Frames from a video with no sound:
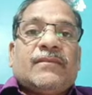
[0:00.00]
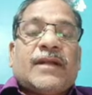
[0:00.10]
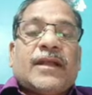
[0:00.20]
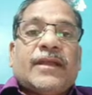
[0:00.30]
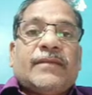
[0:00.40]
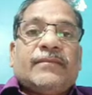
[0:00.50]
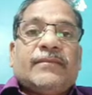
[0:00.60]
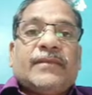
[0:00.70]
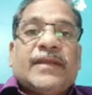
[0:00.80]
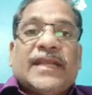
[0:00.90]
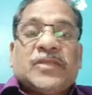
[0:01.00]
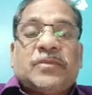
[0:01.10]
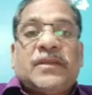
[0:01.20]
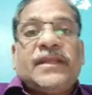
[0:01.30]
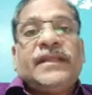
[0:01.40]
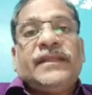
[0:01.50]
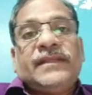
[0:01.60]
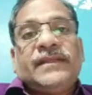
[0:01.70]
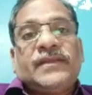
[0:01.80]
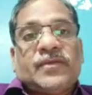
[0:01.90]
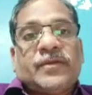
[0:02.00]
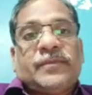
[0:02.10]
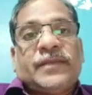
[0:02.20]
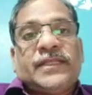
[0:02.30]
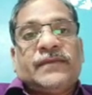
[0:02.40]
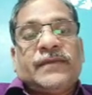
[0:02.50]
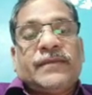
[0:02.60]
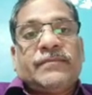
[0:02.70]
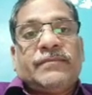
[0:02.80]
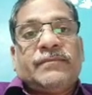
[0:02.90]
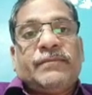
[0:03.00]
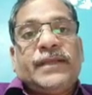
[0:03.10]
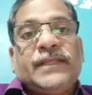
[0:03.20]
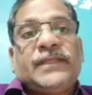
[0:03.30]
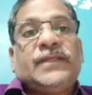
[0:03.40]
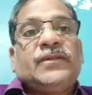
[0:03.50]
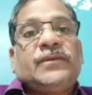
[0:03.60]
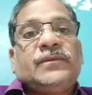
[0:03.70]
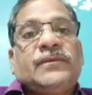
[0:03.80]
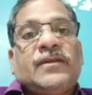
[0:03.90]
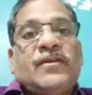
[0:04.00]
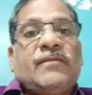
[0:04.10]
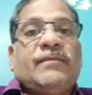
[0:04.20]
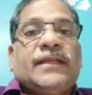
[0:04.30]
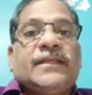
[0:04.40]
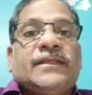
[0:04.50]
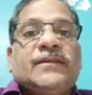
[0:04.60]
am explaining these topics from basic to complex.